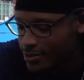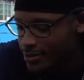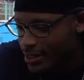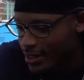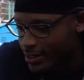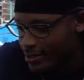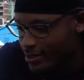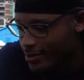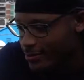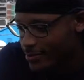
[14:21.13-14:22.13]
like
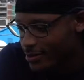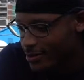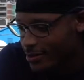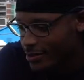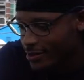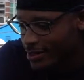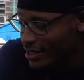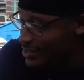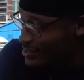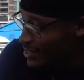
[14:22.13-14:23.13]

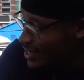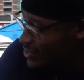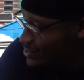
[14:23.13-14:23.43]
kind of sad to